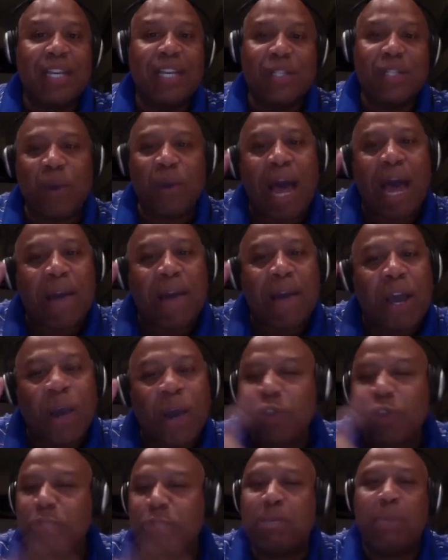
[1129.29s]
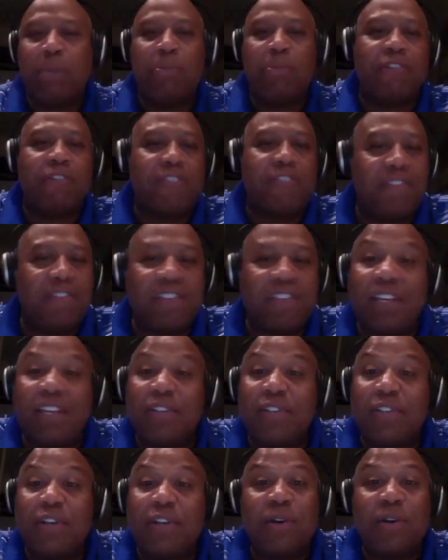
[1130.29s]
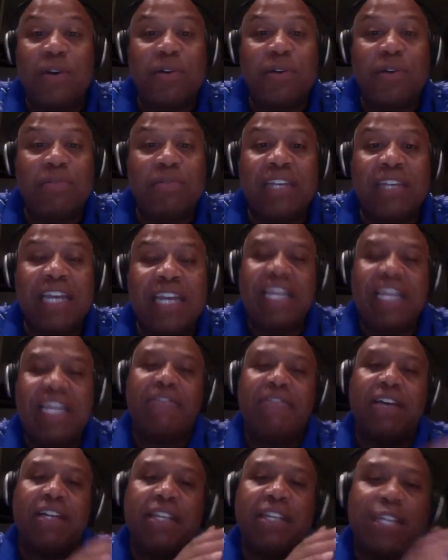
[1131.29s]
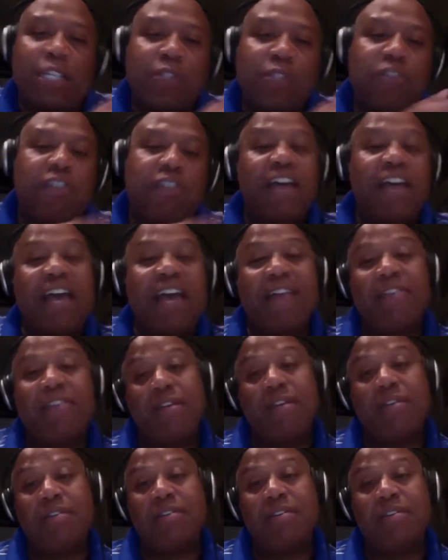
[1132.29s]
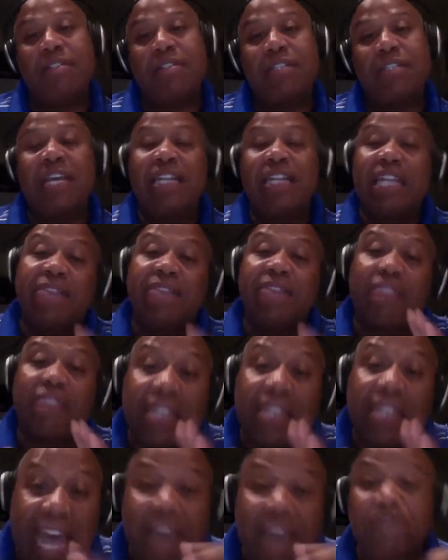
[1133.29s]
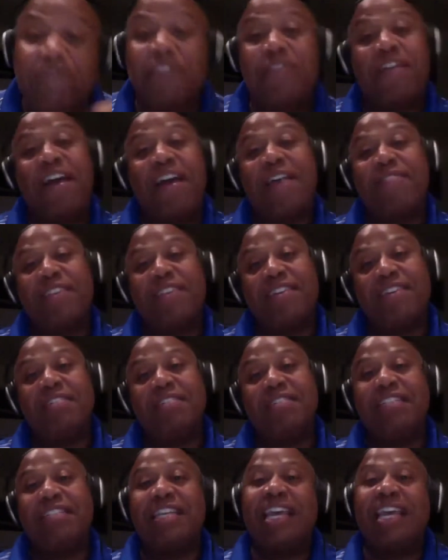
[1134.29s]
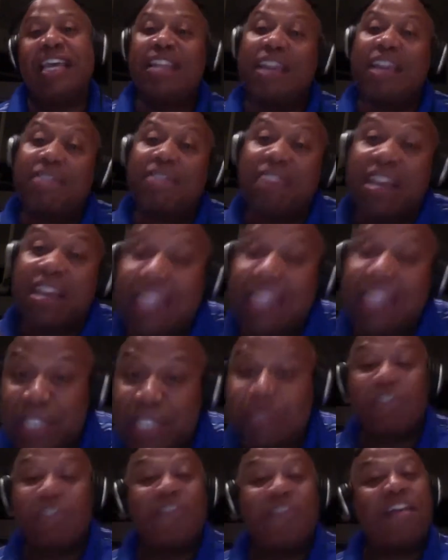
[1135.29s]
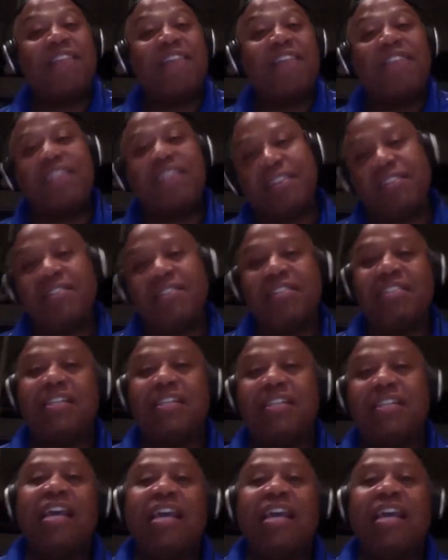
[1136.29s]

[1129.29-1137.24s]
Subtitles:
So I'll coach people 50 years old. They've done this for 5 years. They've done that for 5 years. They've done this for 5 years.